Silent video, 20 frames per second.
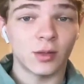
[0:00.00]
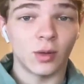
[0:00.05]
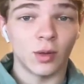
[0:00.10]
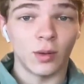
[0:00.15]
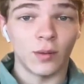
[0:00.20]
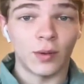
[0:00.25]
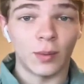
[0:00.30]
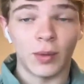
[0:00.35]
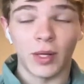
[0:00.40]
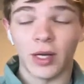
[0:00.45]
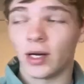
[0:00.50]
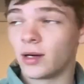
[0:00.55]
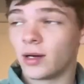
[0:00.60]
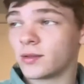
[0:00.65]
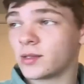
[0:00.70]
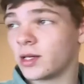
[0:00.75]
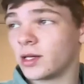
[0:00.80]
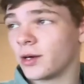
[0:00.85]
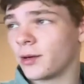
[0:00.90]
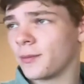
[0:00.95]
goal of the playoffs
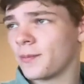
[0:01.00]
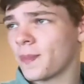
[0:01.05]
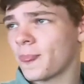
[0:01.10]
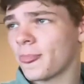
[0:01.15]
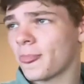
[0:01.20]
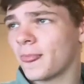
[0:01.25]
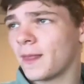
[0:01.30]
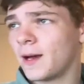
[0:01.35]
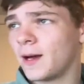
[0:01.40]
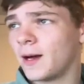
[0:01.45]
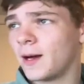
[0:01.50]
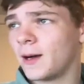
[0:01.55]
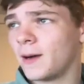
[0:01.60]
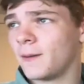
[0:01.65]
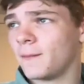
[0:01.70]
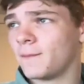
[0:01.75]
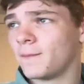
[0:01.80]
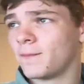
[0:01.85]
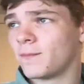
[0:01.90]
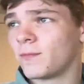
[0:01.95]
here,
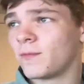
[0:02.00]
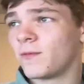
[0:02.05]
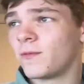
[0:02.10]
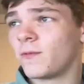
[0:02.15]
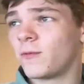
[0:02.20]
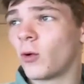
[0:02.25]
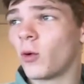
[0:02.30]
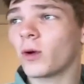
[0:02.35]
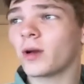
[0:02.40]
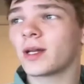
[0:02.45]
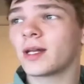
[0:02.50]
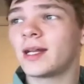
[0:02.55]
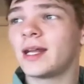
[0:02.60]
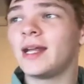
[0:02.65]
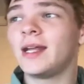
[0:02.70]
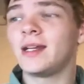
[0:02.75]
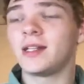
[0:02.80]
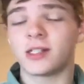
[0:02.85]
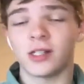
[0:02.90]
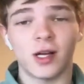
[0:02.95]
um,
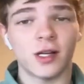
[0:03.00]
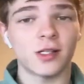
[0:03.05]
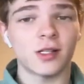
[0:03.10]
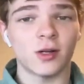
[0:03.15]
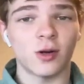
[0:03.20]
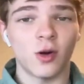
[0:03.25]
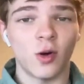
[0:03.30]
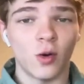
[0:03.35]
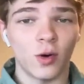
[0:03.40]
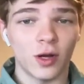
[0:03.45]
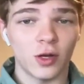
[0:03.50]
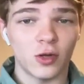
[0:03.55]
14 shots on goal to